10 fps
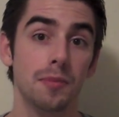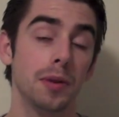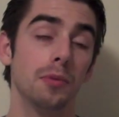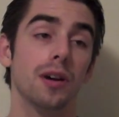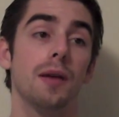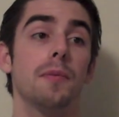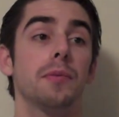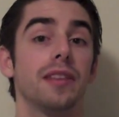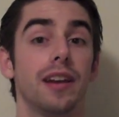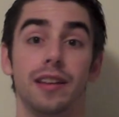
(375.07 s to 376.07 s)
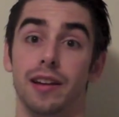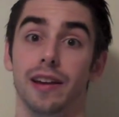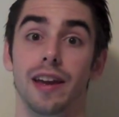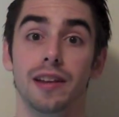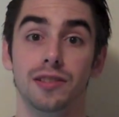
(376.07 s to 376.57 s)
People will come up with the idea that
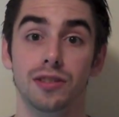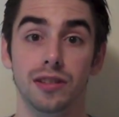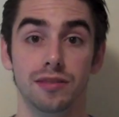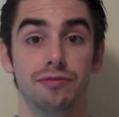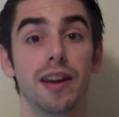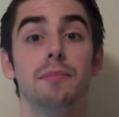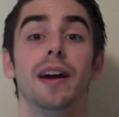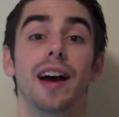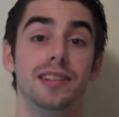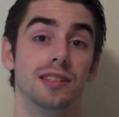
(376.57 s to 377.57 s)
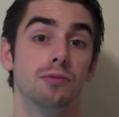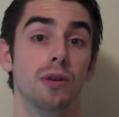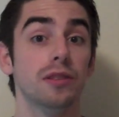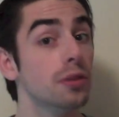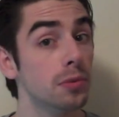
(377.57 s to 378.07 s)
cancer is fed by
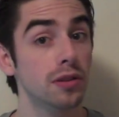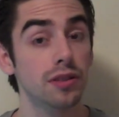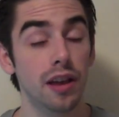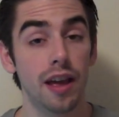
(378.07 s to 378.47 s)
IGF-1 tumors,